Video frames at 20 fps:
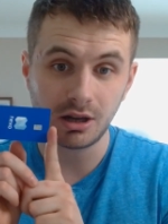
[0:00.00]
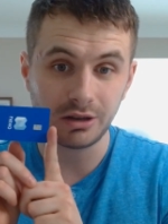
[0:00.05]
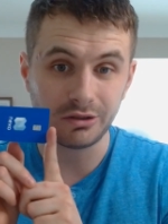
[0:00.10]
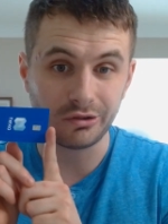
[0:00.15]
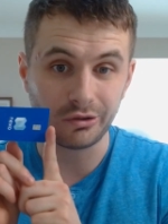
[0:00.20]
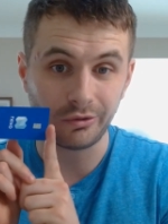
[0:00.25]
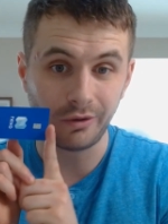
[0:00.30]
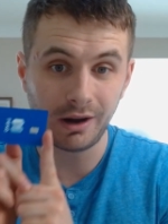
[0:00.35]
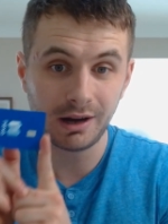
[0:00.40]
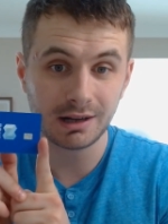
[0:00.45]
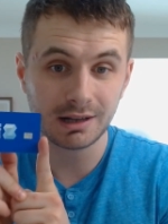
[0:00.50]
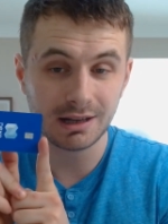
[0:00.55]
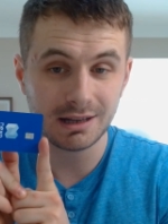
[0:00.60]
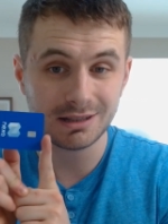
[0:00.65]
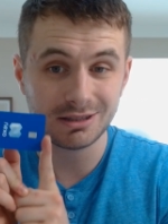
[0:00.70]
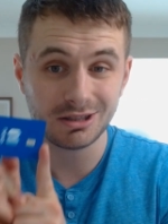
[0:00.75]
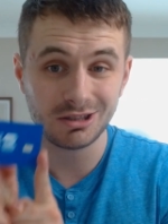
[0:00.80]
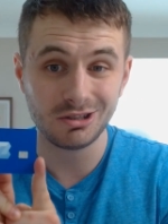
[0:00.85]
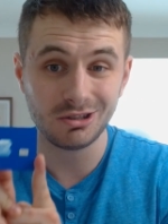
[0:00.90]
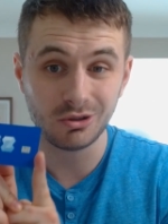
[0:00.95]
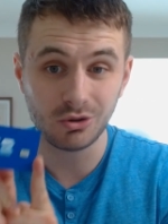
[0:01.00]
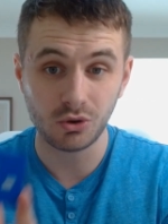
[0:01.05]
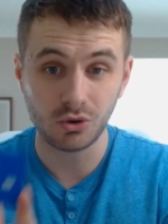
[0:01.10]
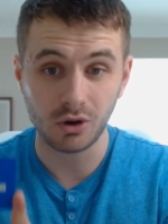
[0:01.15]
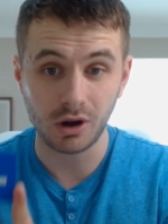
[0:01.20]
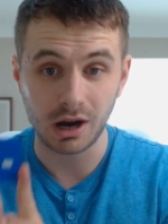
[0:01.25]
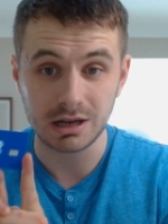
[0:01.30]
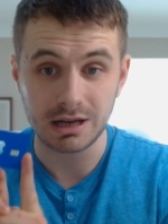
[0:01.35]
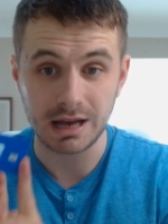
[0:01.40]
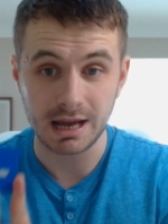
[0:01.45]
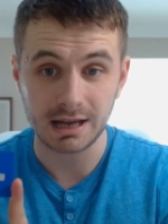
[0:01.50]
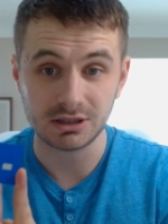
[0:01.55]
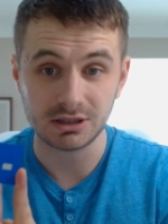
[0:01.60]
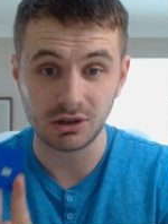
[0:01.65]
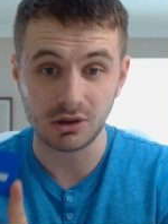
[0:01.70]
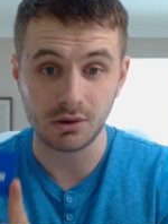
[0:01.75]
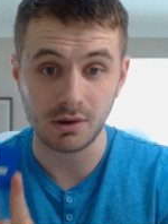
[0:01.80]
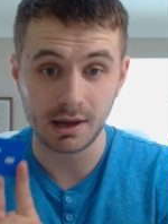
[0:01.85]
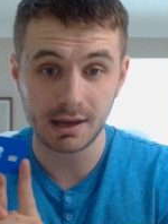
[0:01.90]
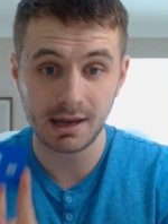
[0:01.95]
directly to your
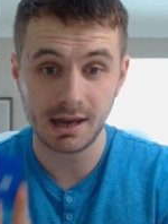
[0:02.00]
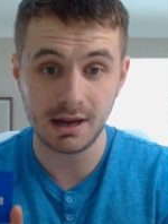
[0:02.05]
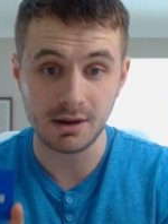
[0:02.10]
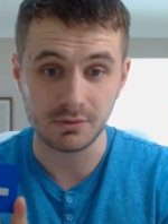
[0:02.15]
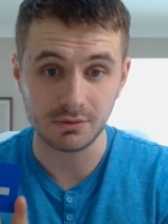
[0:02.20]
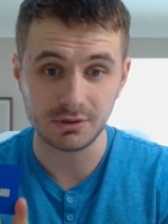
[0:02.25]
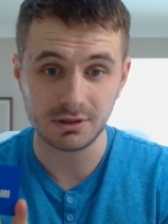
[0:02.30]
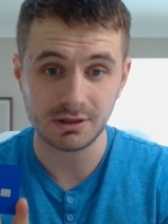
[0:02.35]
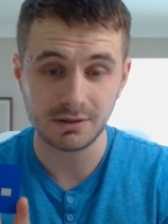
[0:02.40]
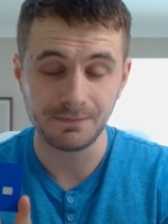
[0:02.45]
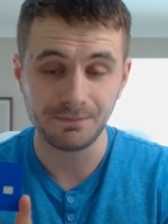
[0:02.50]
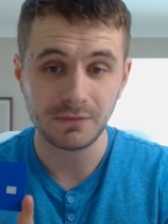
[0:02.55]
Nexo account.